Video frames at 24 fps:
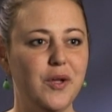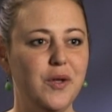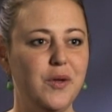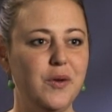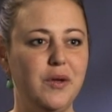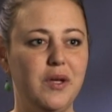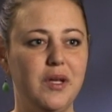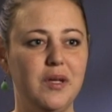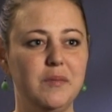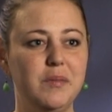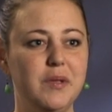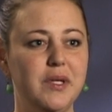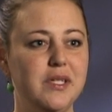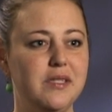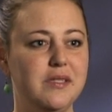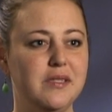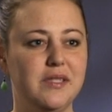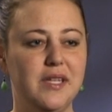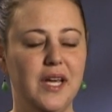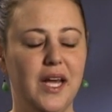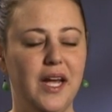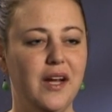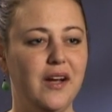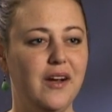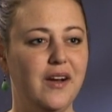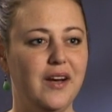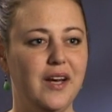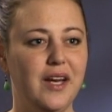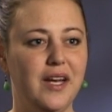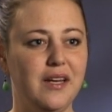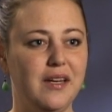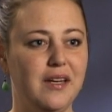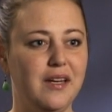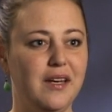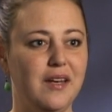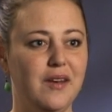you can be scared
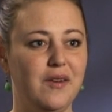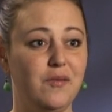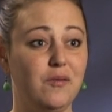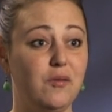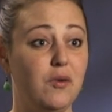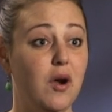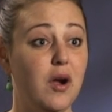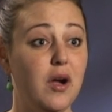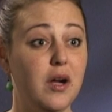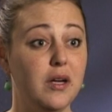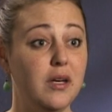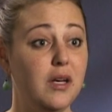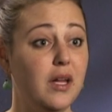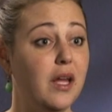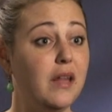and run,